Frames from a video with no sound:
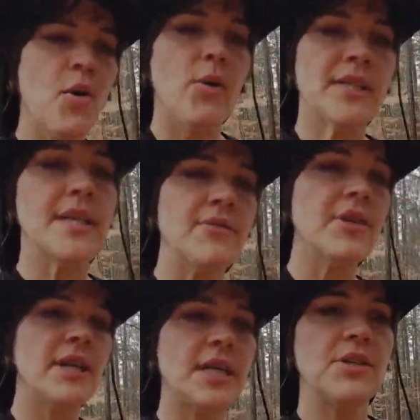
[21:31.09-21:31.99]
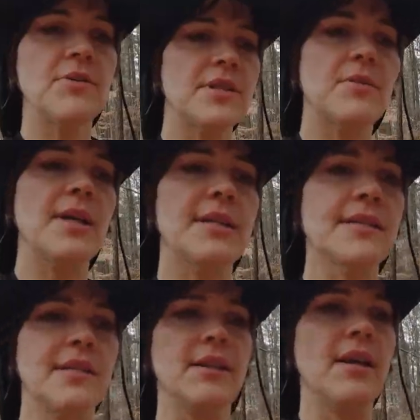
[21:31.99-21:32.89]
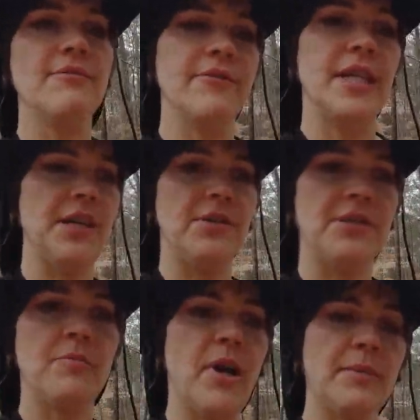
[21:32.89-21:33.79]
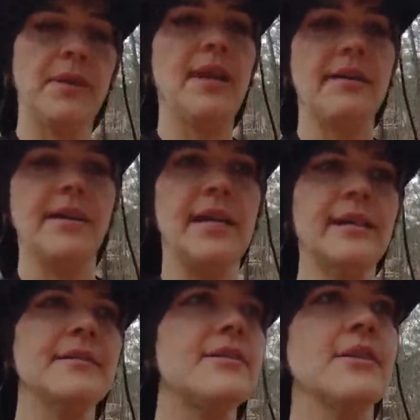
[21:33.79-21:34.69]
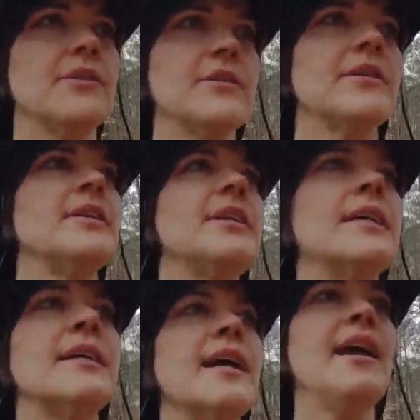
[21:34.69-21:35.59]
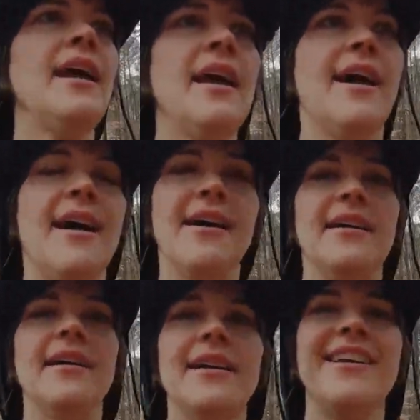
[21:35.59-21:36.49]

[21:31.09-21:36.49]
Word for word: what's ever gonna do as well as the glove videos? Probably nothing, so. Uh,